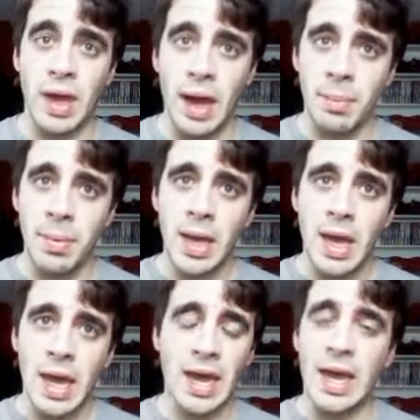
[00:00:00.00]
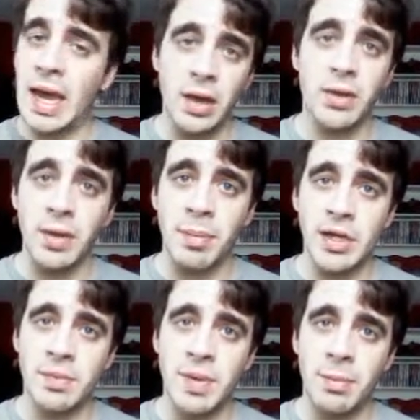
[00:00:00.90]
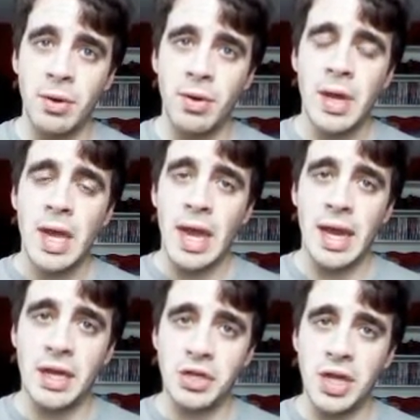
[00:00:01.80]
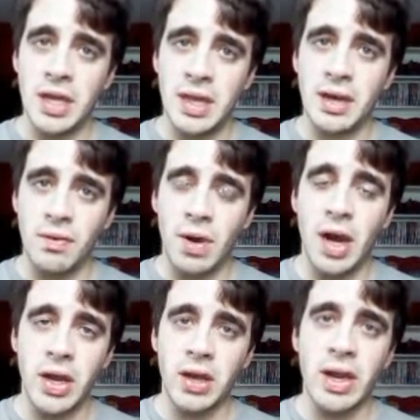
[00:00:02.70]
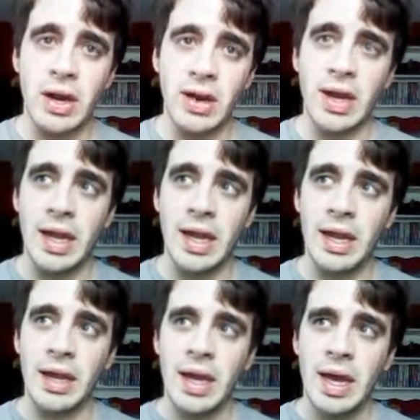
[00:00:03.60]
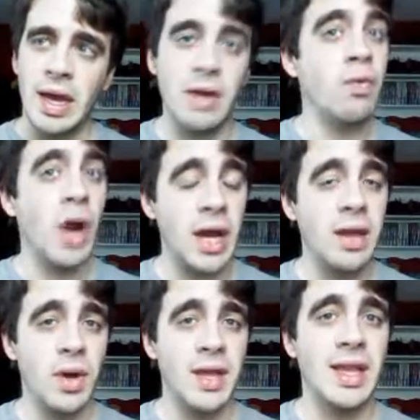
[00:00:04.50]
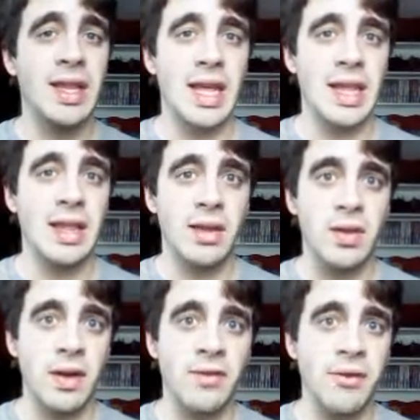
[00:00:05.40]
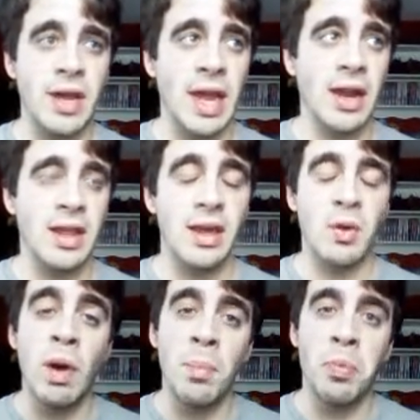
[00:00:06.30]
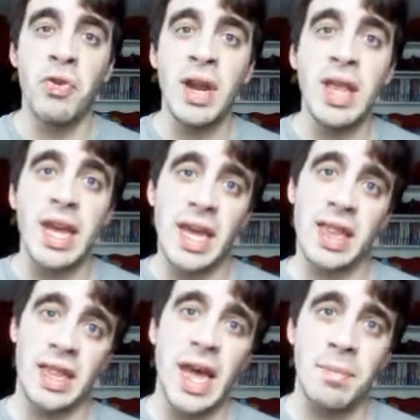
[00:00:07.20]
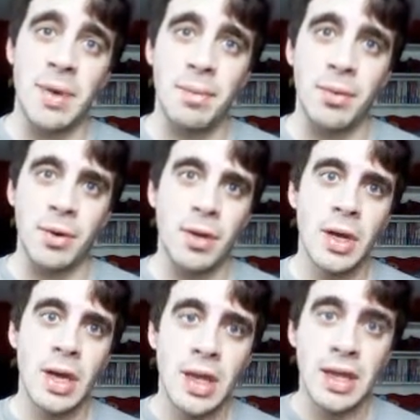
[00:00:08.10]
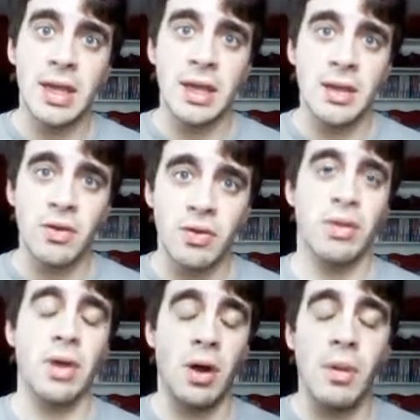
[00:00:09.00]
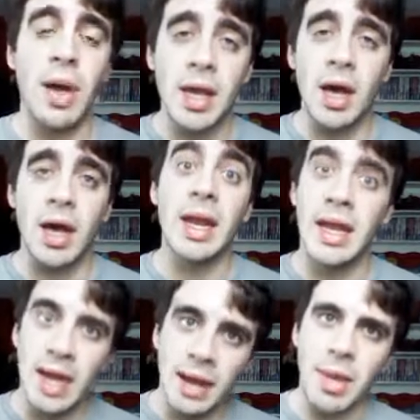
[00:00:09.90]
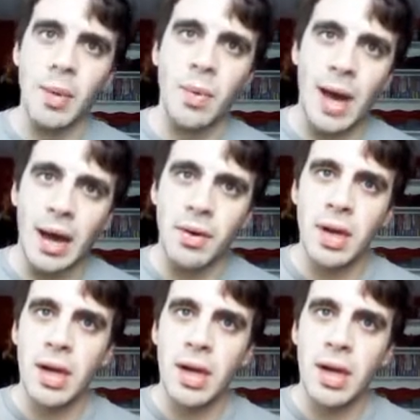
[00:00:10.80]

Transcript: up and kills a bunch of people. And Jason and Ronnie are there. And uh, Ronnie was it that starts freaking out. He's like, we're breathing in the dead people. This is, oh my god, and I'm like, wow,